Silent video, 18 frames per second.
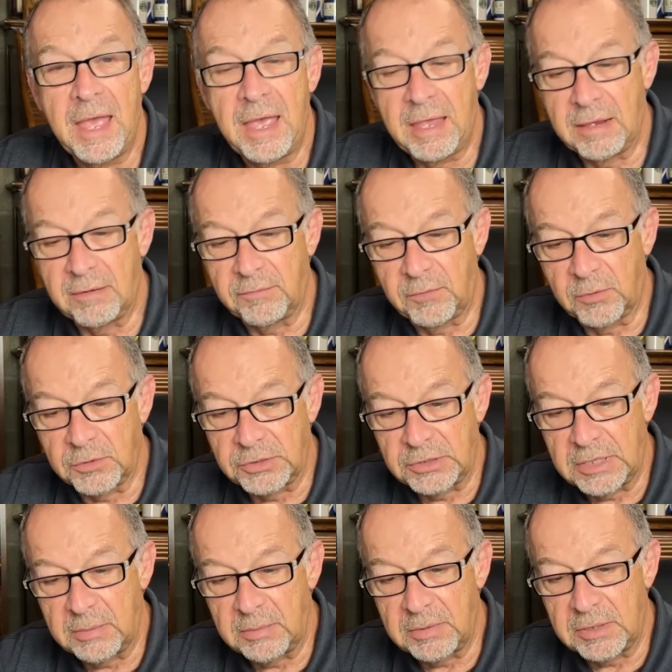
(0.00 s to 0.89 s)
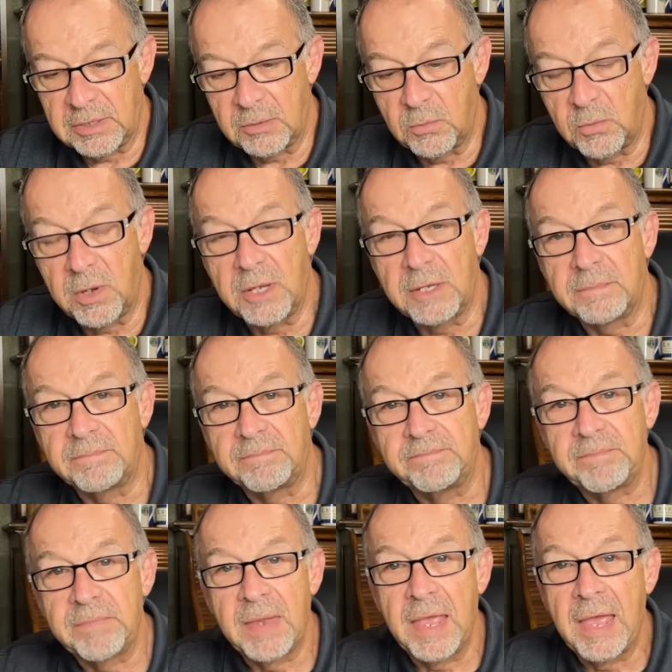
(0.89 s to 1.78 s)
In 1 Timothy 1,
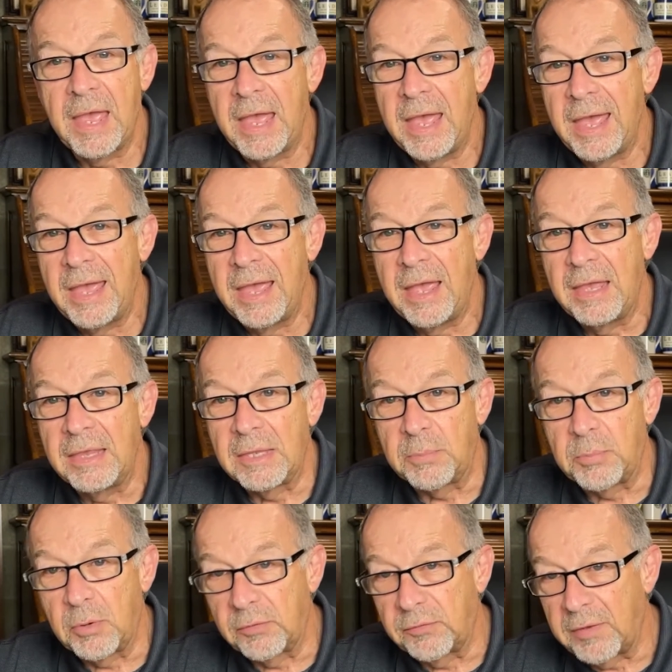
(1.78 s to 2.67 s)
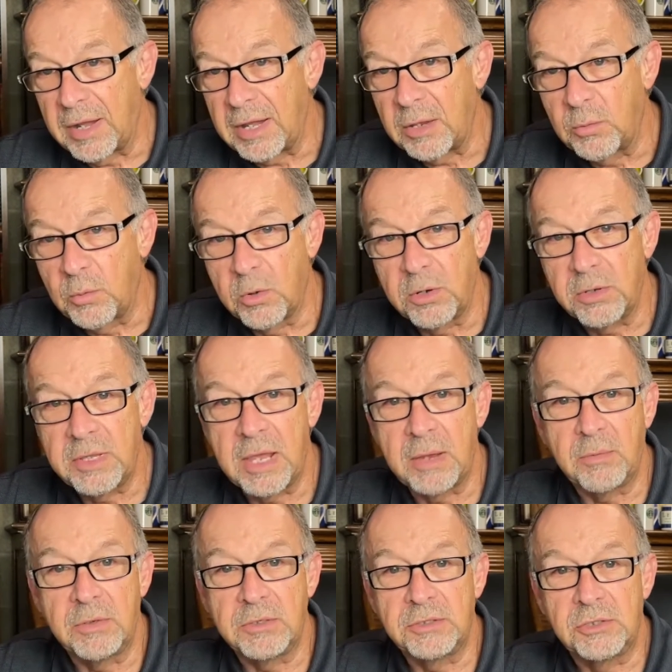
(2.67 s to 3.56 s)
the prophetic word
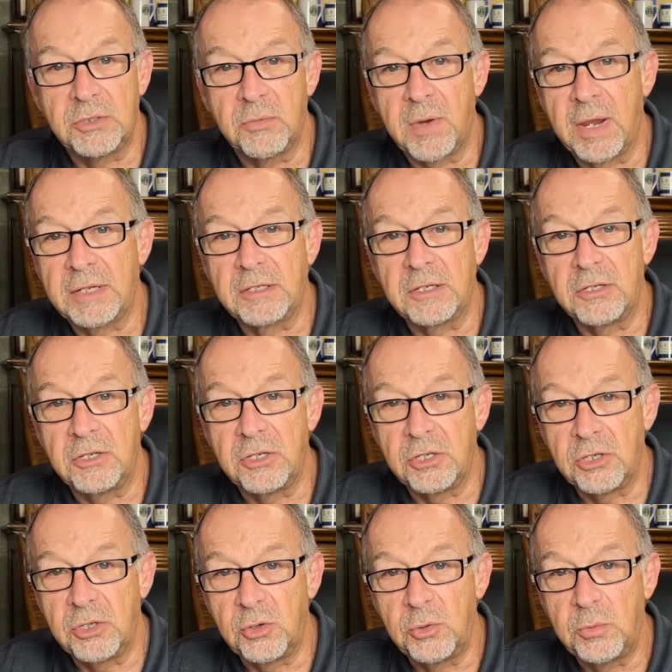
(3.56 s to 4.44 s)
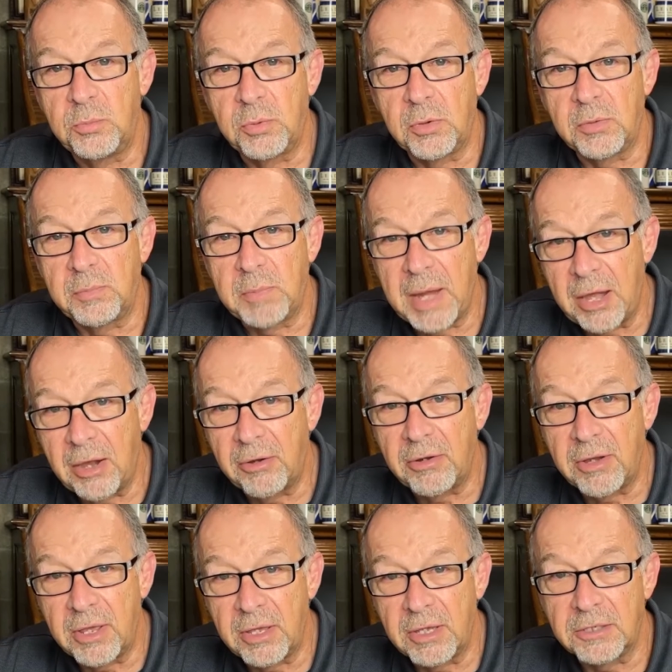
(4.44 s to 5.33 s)
that was directed to you
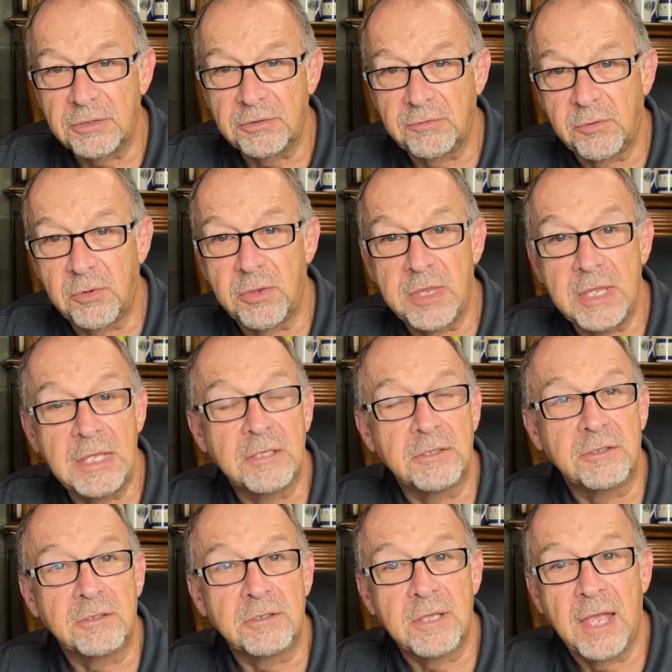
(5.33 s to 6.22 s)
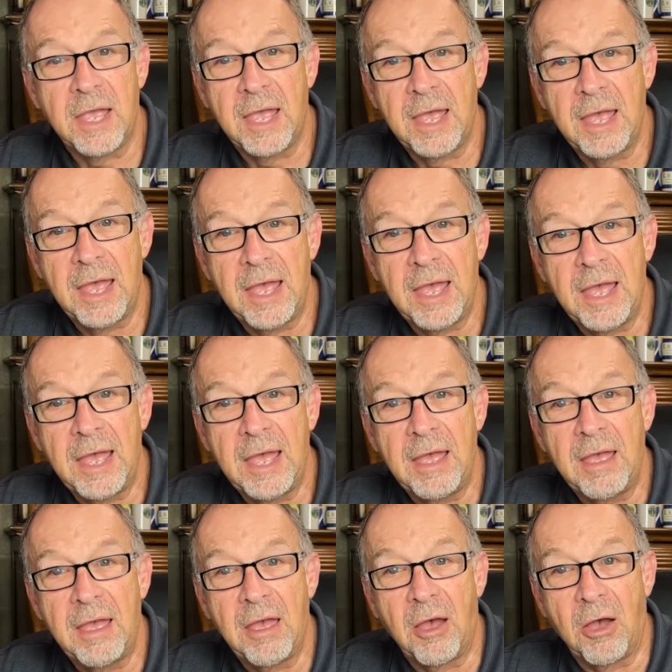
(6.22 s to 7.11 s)
prepared us for this.
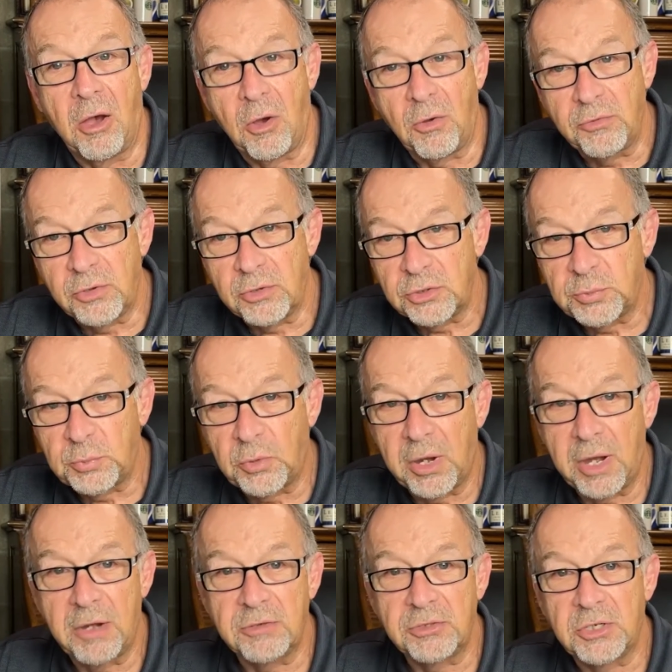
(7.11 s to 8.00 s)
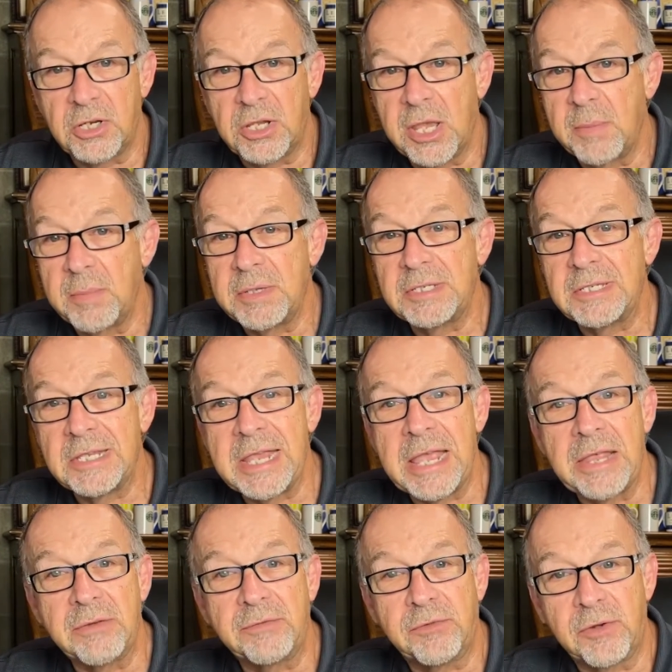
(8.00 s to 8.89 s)
All those prayers are coming
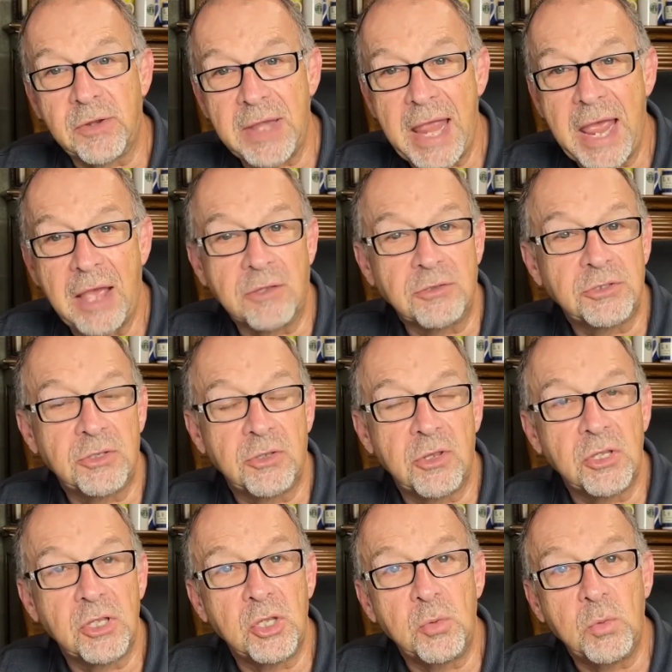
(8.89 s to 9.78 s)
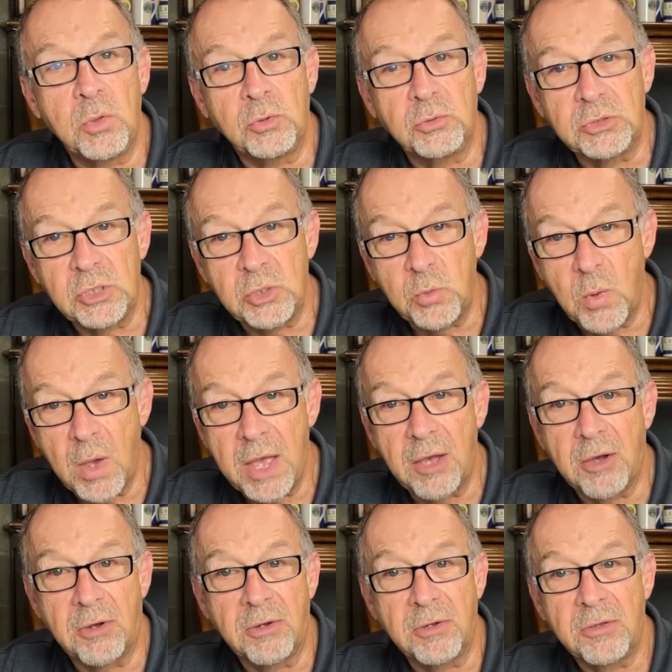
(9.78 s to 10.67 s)
together for now so that you will do
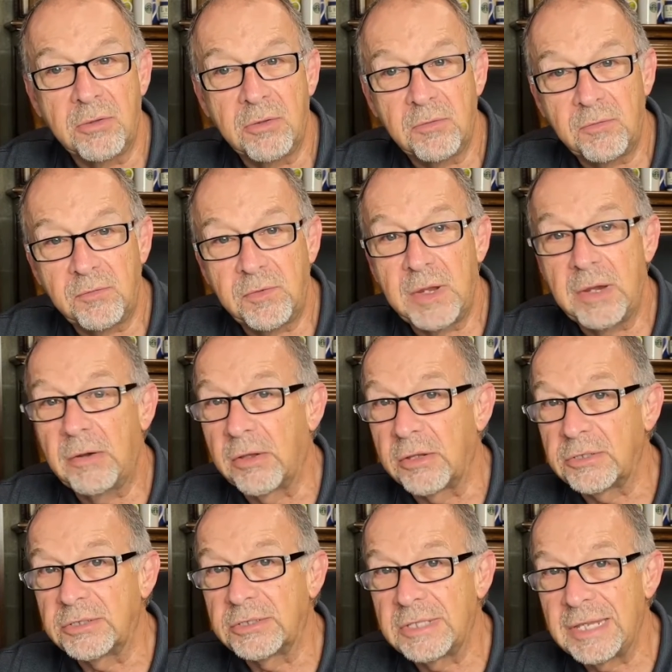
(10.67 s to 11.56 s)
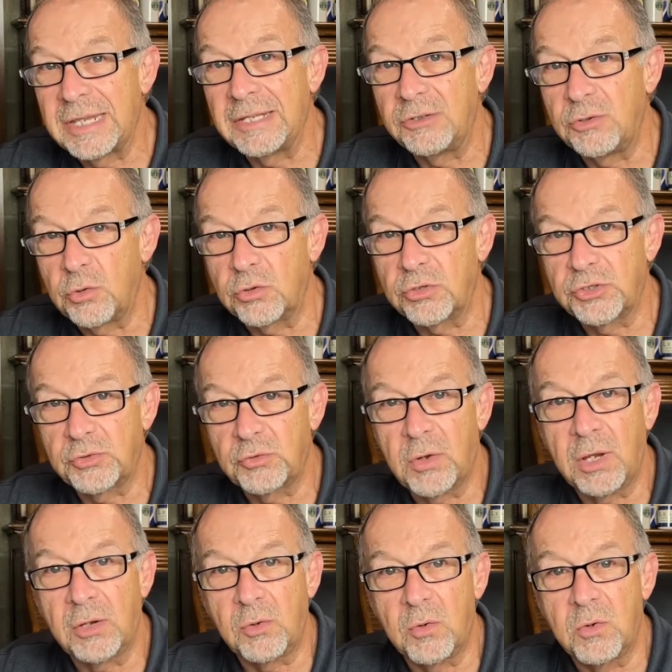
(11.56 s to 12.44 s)
well, fearless in your
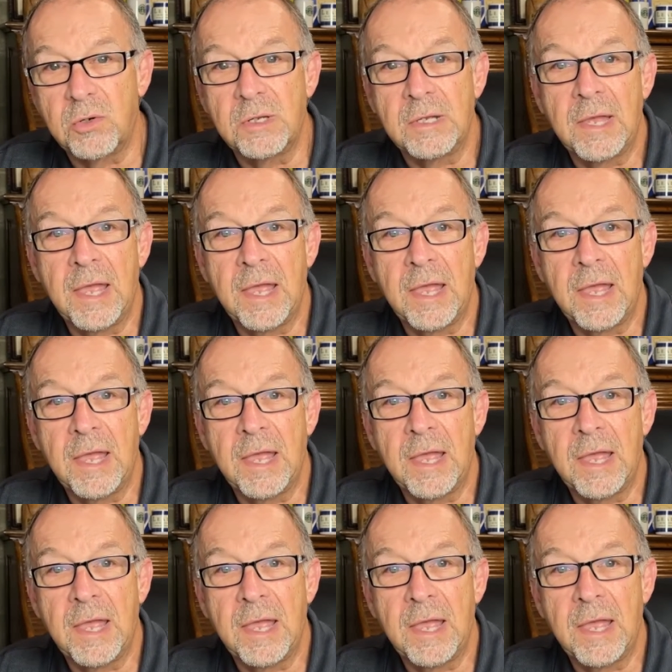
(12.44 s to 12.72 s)
struggle.